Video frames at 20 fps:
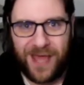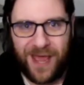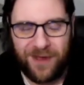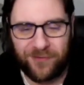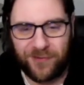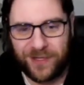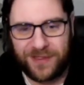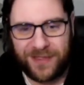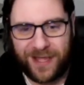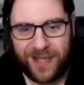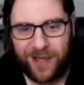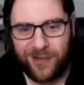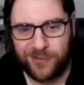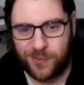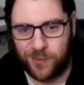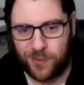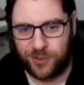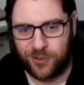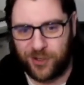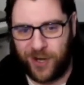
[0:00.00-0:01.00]
everything else
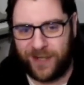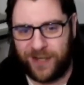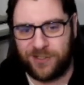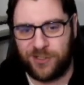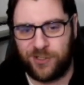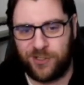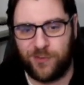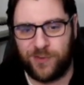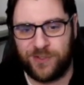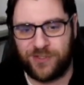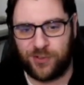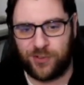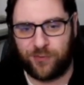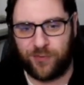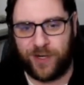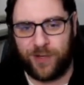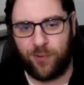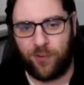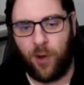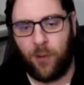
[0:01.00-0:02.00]
we're trying to do with
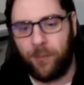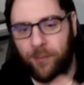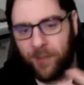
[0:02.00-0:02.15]
Cerebro.